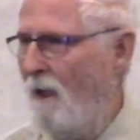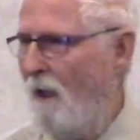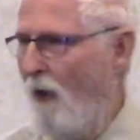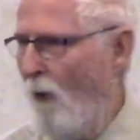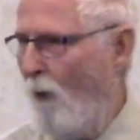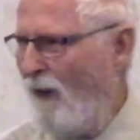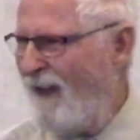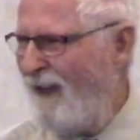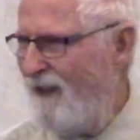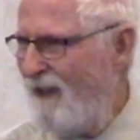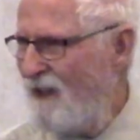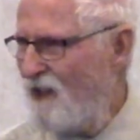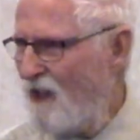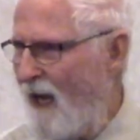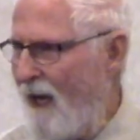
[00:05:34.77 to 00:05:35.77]
What did he
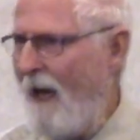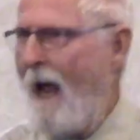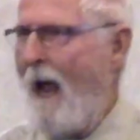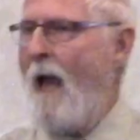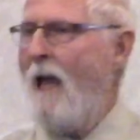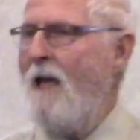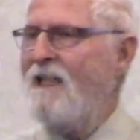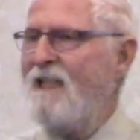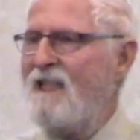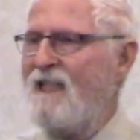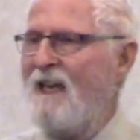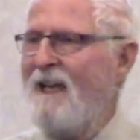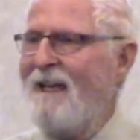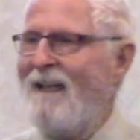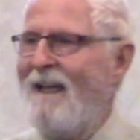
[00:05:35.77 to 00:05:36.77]
say?
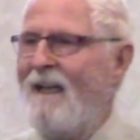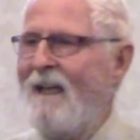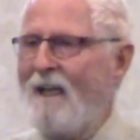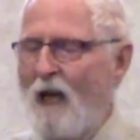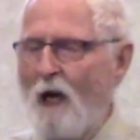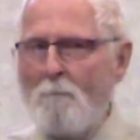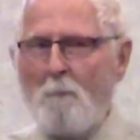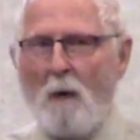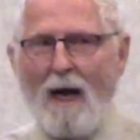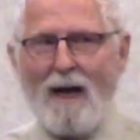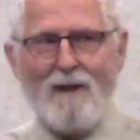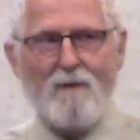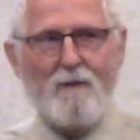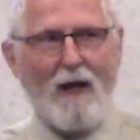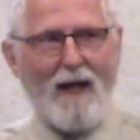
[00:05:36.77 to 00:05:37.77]
Sinking by
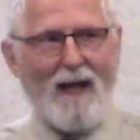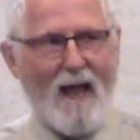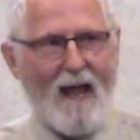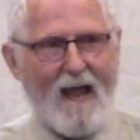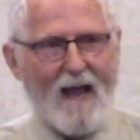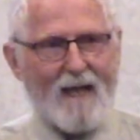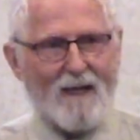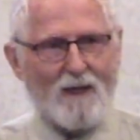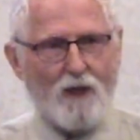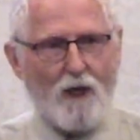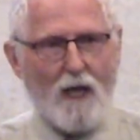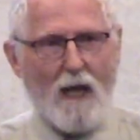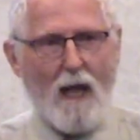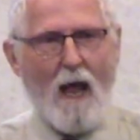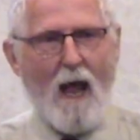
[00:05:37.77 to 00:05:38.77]
the head
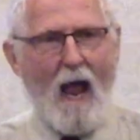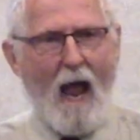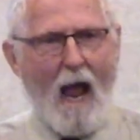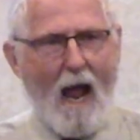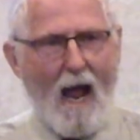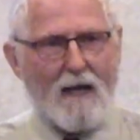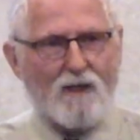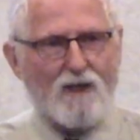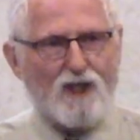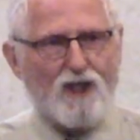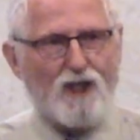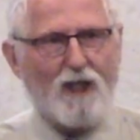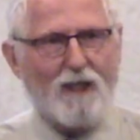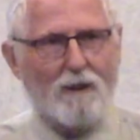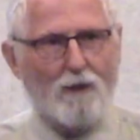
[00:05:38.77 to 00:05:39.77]
as
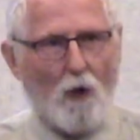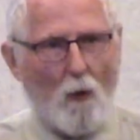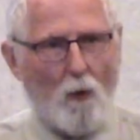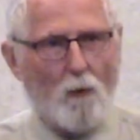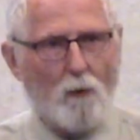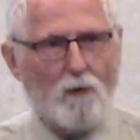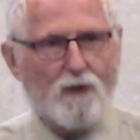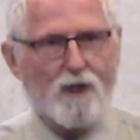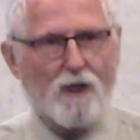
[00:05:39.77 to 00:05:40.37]
she goes